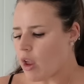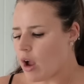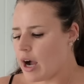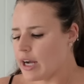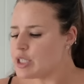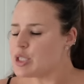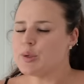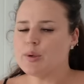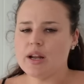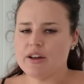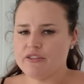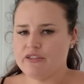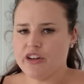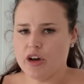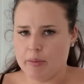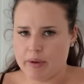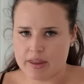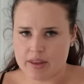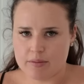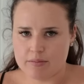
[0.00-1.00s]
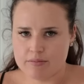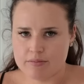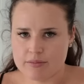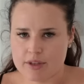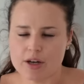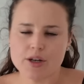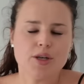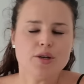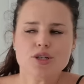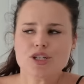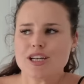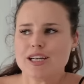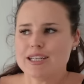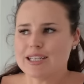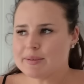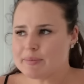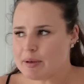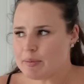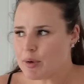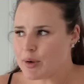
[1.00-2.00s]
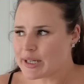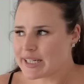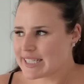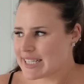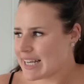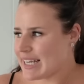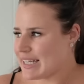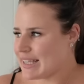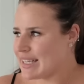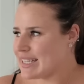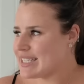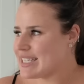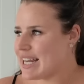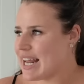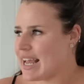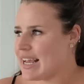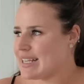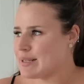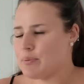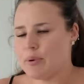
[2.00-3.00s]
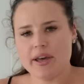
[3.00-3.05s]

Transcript: I do love filming them. They're usually a little bit more exciting than today's,